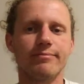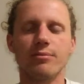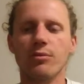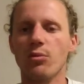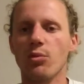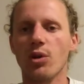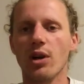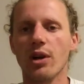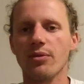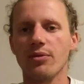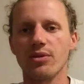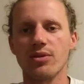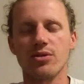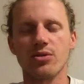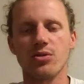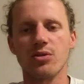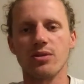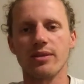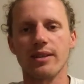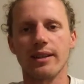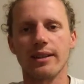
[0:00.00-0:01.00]
wherever
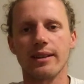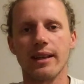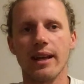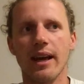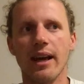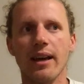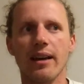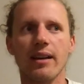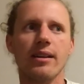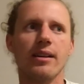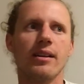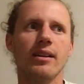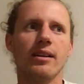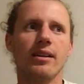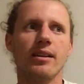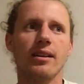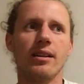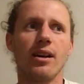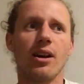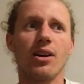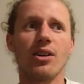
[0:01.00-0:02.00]
stores like that
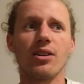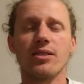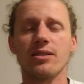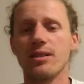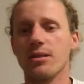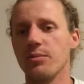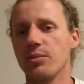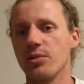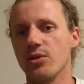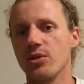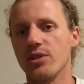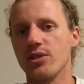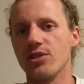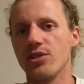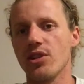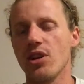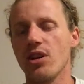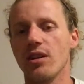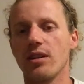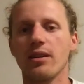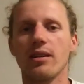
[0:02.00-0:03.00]
are typically
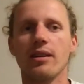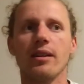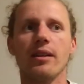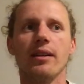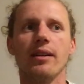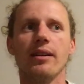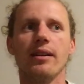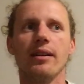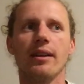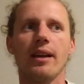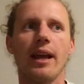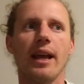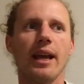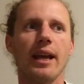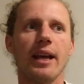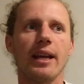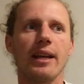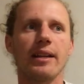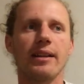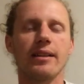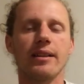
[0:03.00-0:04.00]
junk
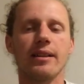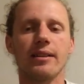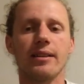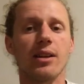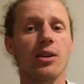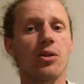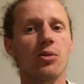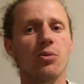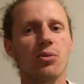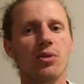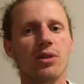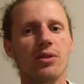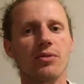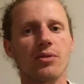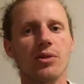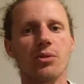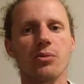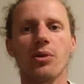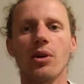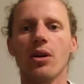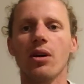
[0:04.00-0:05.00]
and they don't work
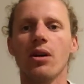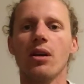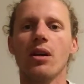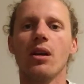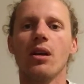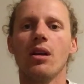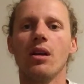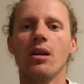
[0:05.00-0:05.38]
very well.